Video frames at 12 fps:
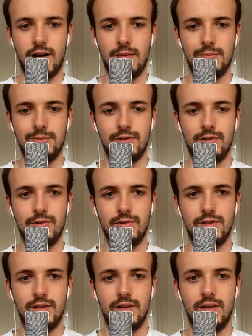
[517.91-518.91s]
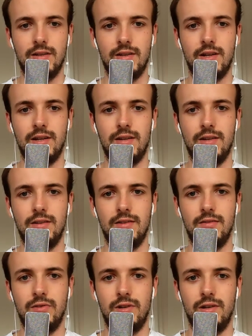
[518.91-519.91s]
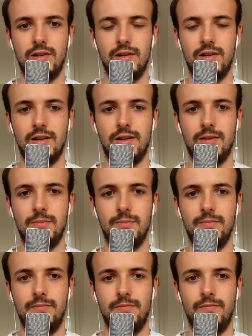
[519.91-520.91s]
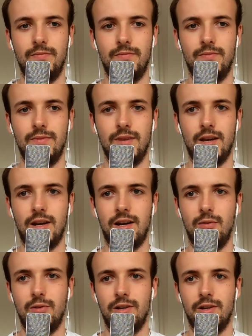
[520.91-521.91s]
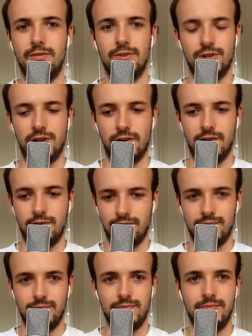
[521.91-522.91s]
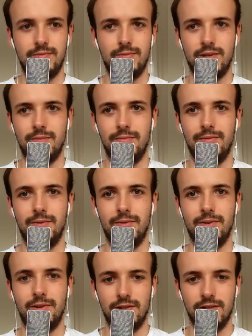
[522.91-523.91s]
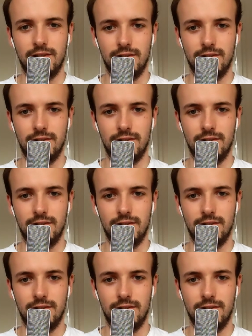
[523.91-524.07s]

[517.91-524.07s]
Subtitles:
episodes and then um, I want to give a shout out, but I'm not going to tell